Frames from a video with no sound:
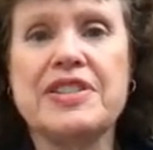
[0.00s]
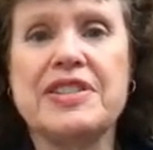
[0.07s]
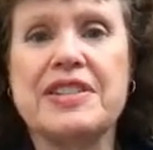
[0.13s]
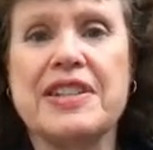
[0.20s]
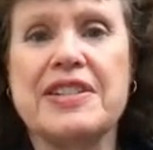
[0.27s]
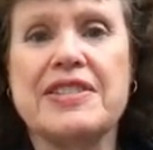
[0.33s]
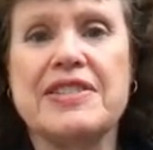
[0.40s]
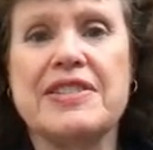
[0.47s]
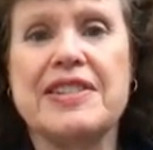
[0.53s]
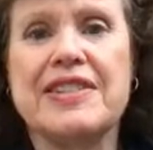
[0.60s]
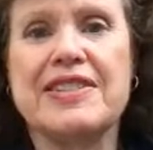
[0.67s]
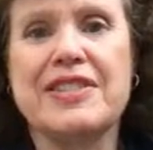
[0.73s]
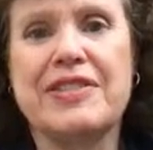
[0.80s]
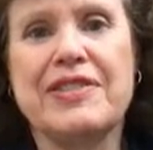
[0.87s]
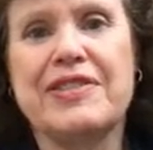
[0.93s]

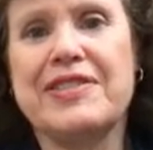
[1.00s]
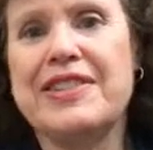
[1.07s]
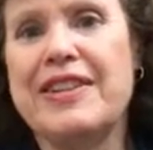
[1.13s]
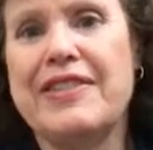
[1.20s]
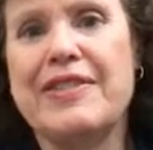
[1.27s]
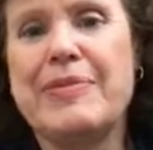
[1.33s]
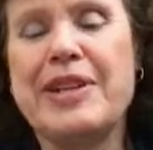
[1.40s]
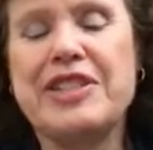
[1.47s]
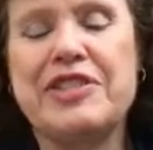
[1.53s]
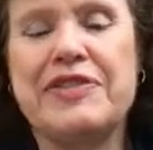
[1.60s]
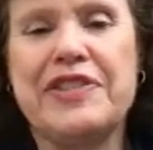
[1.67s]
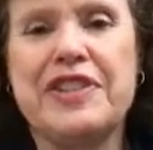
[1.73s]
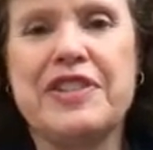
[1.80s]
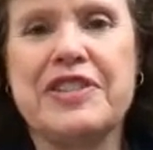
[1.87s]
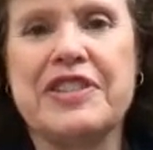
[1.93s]
and so it makes you
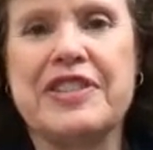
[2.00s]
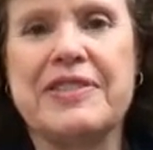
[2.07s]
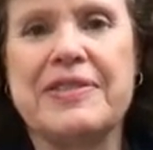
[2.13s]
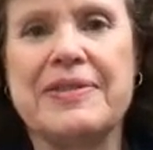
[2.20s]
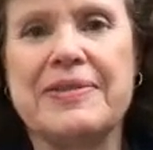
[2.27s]
feel good.